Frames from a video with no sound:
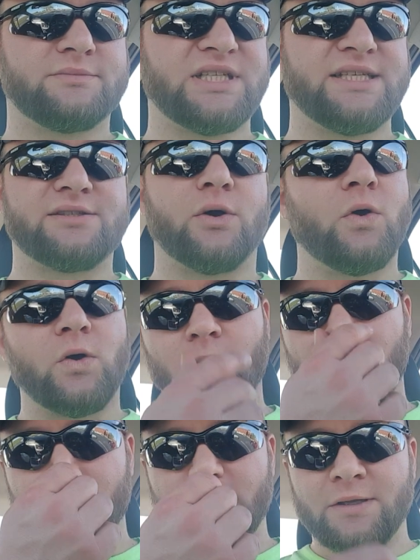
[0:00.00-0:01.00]
this
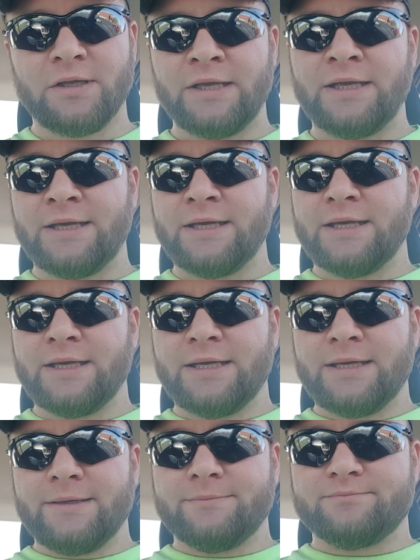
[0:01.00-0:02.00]
whole
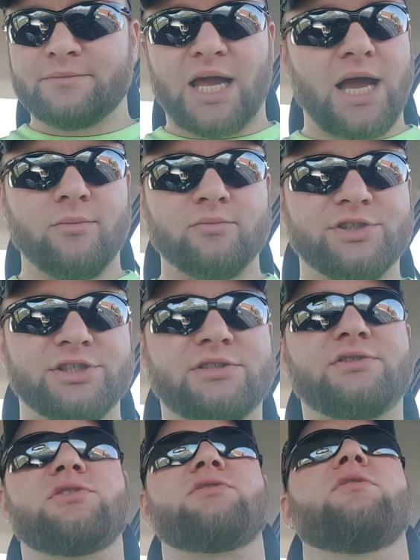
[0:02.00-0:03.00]
album
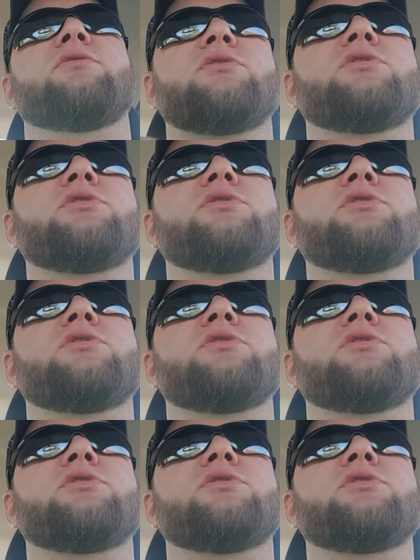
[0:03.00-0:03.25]
just